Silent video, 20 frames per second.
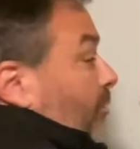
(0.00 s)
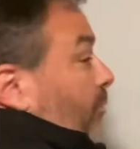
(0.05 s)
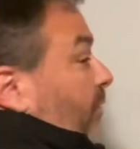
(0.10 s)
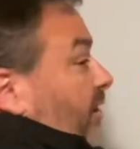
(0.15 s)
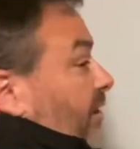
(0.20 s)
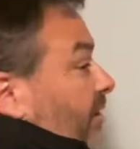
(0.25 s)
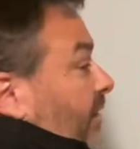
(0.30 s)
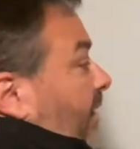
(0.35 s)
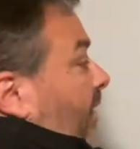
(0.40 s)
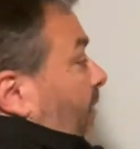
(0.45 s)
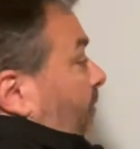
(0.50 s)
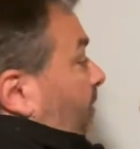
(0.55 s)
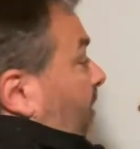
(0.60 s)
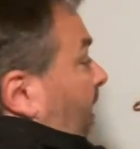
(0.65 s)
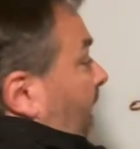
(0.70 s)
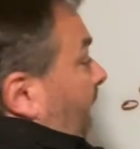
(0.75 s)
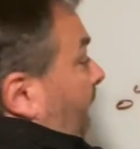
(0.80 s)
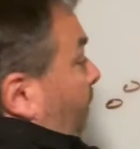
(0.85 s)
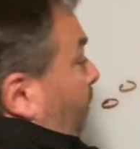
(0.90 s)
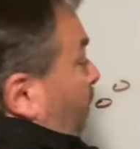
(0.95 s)
couldn't get off the
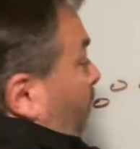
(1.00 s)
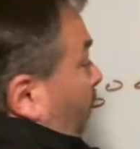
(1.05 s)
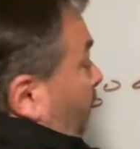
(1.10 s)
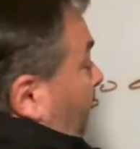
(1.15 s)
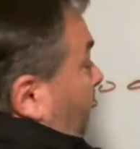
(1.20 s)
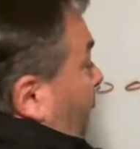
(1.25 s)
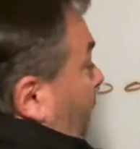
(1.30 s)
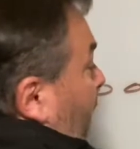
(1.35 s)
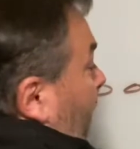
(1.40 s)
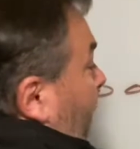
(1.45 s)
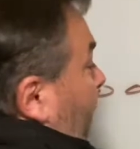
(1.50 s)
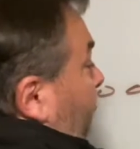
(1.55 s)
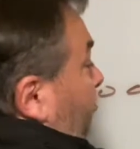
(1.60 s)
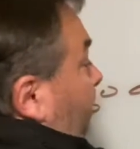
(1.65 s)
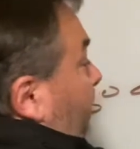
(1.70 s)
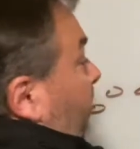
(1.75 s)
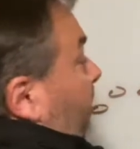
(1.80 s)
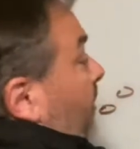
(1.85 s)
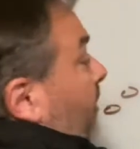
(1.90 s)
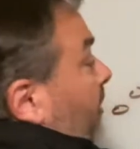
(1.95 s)
line, but when we came out
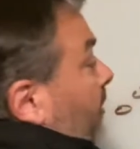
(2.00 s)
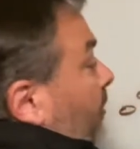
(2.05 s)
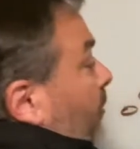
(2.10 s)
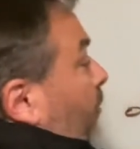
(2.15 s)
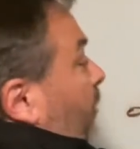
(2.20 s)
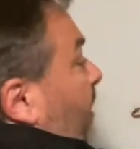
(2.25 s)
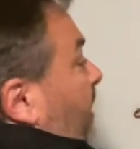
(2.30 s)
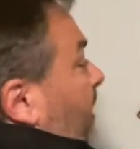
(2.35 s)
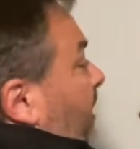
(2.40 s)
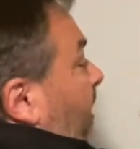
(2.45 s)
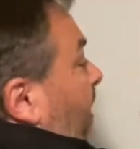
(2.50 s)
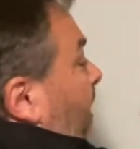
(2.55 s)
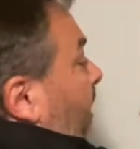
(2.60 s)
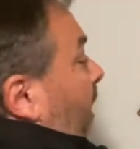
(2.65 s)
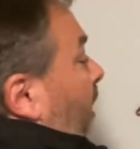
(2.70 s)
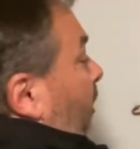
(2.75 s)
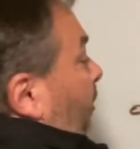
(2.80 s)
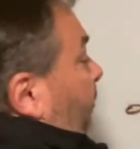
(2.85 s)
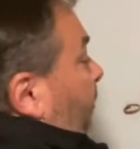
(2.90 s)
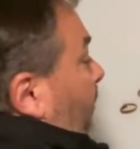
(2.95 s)
here, we could get
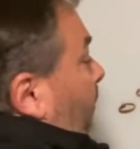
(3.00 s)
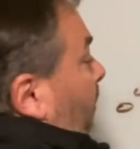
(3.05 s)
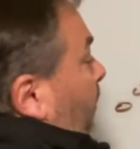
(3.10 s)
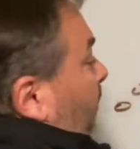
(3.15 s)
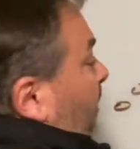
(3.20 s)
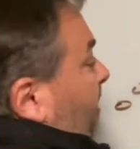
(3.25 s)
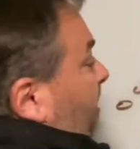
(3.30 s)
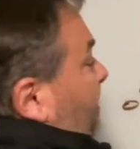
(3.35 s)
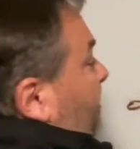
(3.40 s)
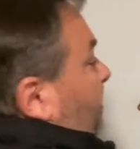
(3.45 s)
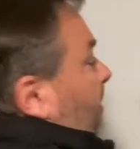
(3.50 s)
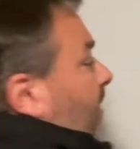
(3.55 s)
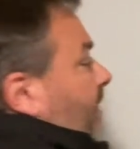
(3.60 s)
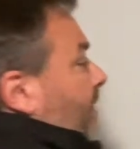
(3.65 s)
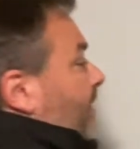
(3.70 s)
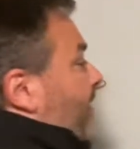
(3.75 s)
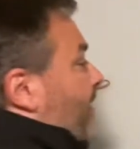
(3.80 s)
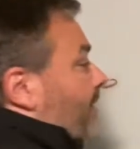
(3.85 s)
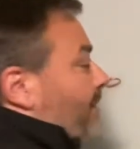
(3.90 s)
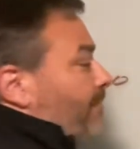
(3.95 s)
off. I mean,
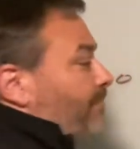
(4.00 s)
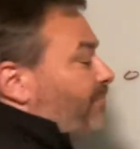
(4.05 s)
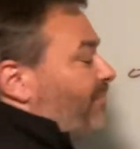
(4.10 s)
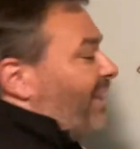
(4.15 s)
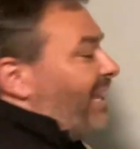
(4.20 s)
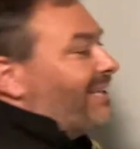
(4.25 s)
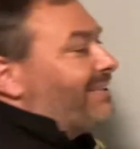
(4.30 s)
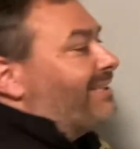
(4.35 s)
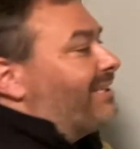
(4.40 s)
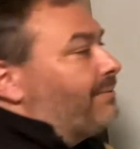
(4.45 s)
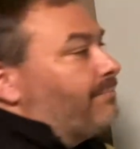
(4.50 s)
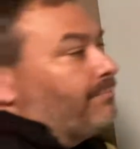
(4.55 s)
that didn't